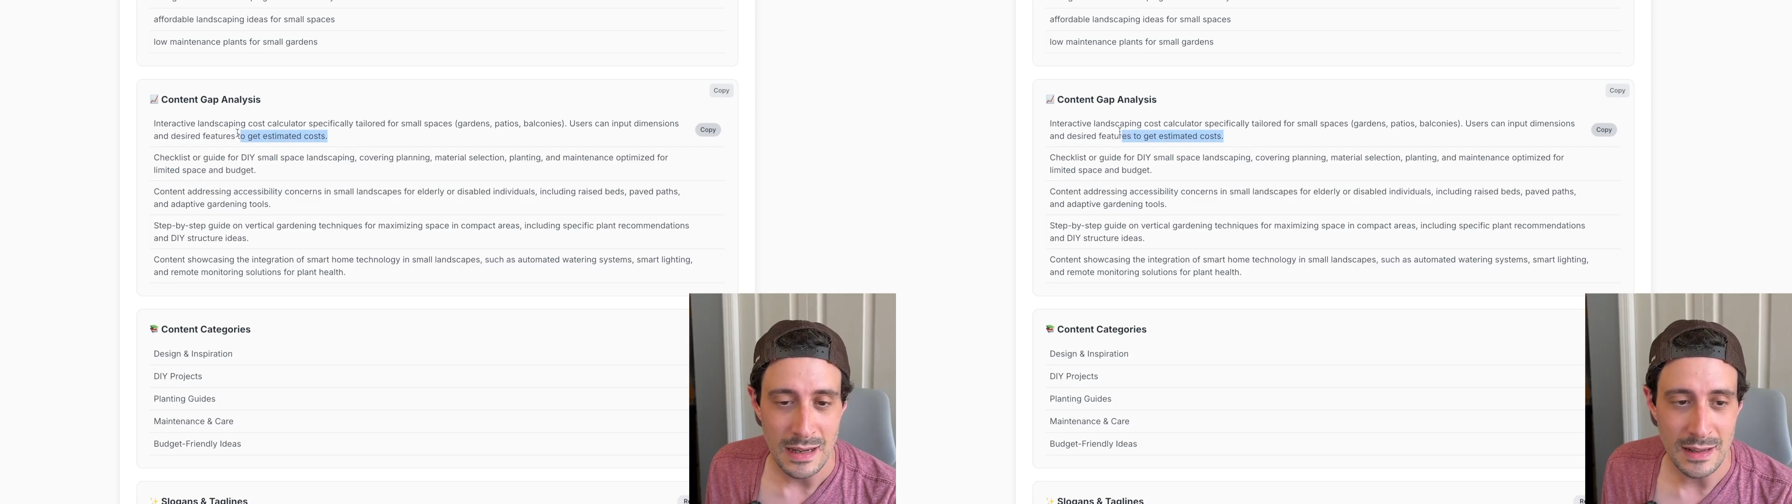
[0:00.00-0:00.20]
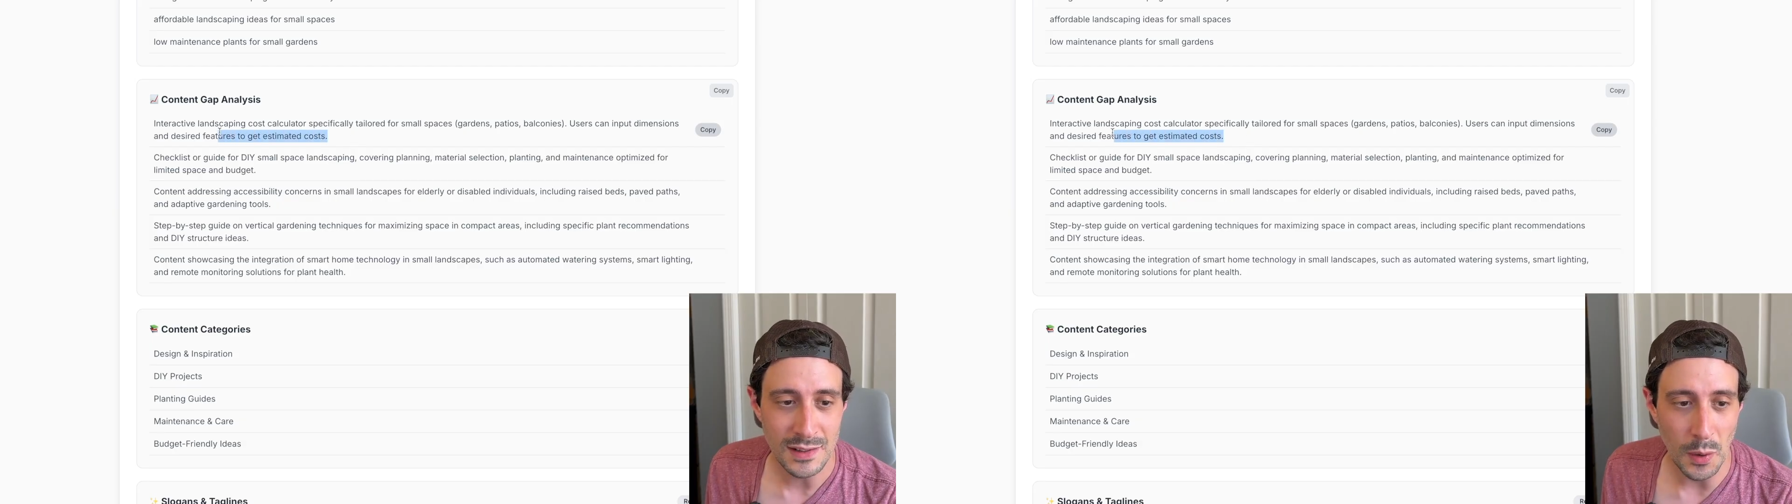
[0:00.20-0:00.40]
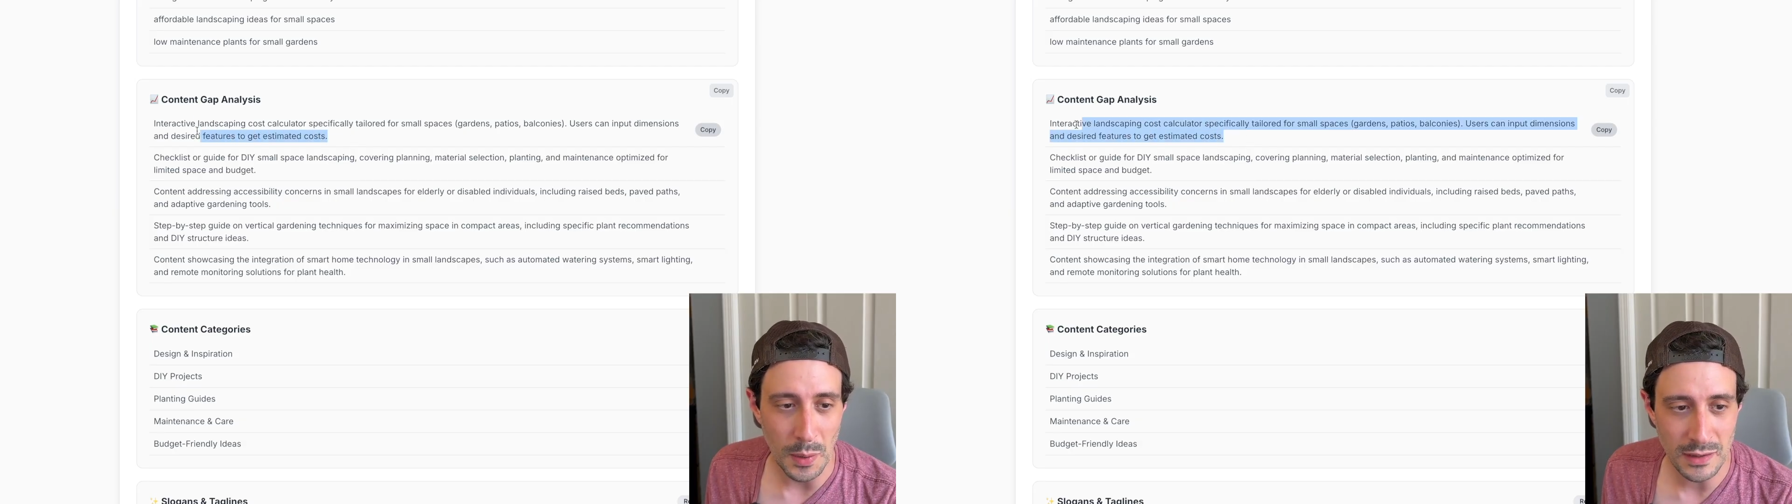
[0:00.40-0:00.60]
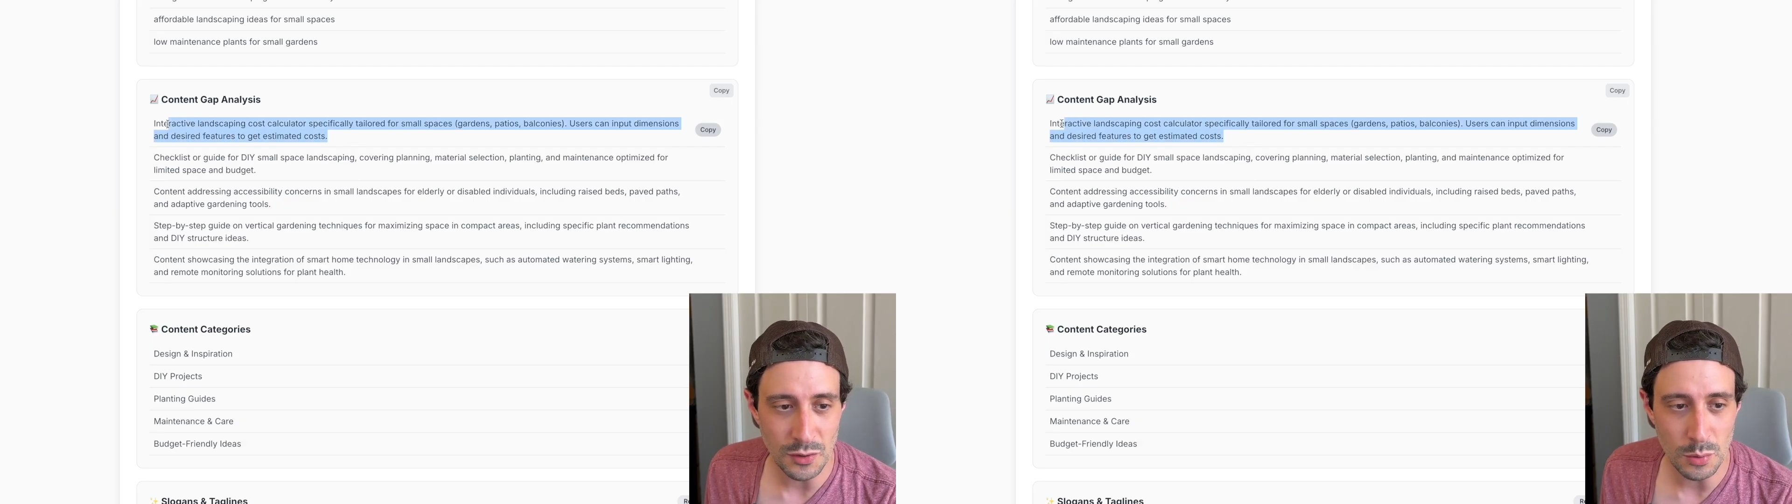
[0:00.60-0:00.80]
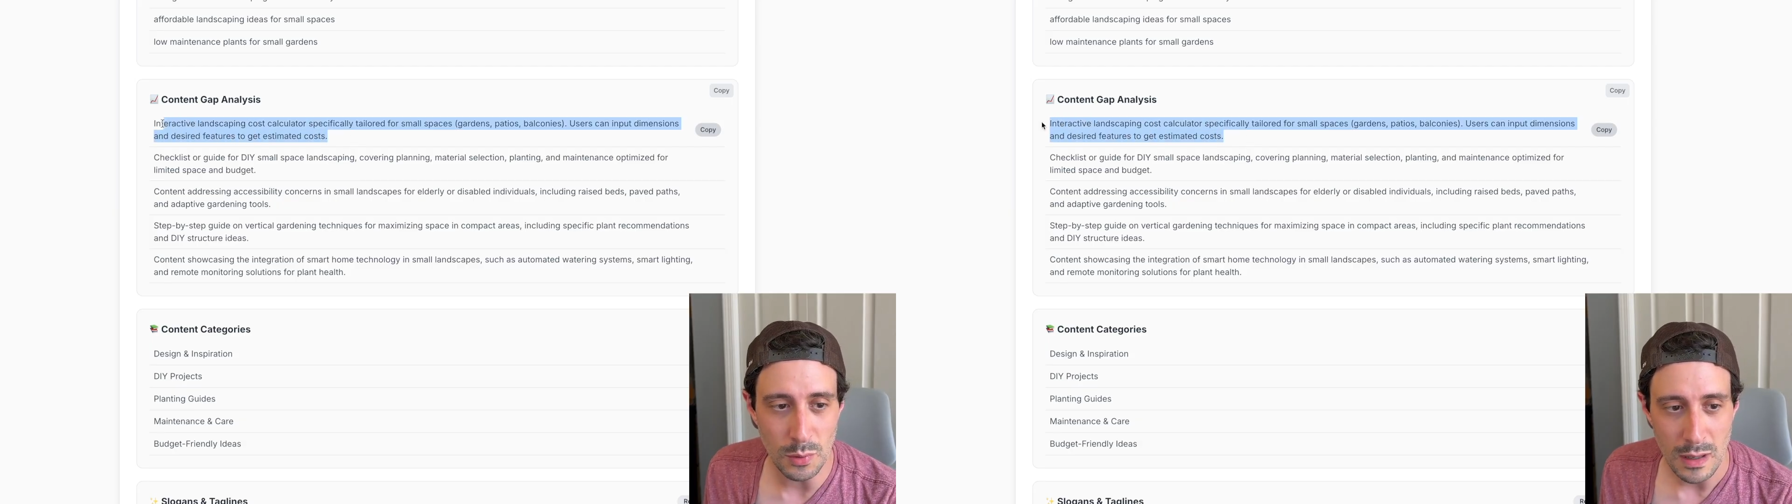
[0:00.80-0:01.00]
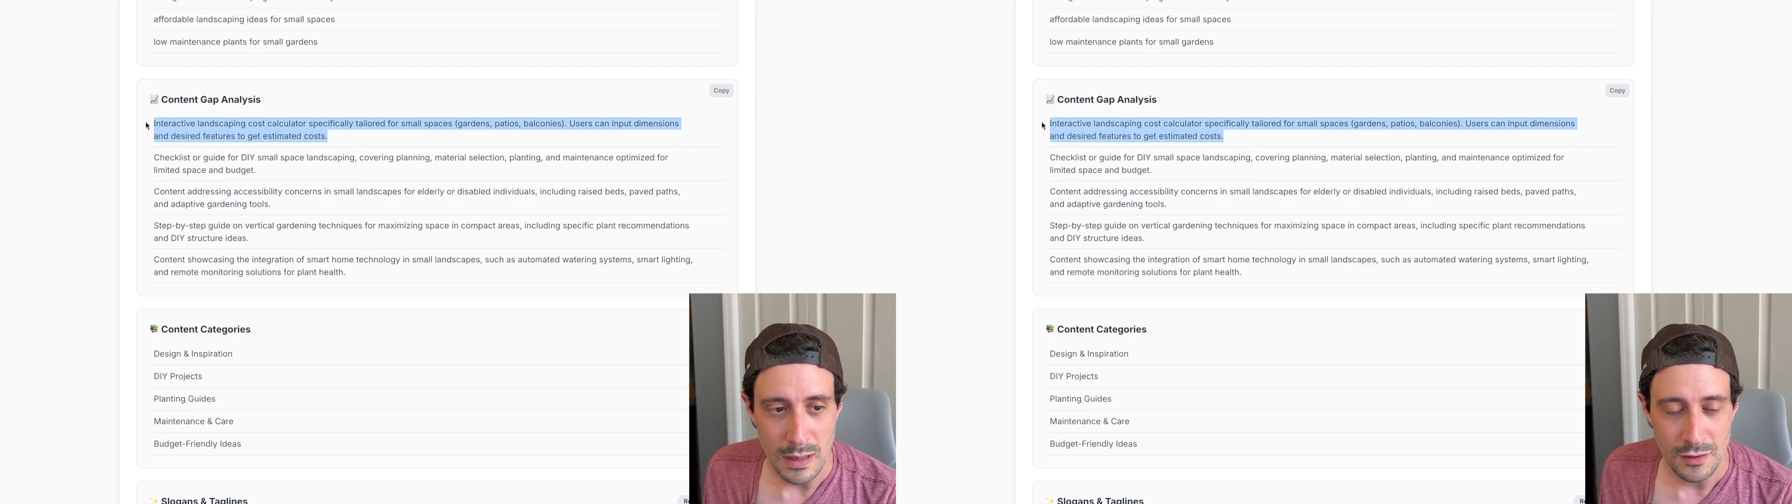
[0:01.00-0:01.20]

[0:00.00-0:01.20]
it's going to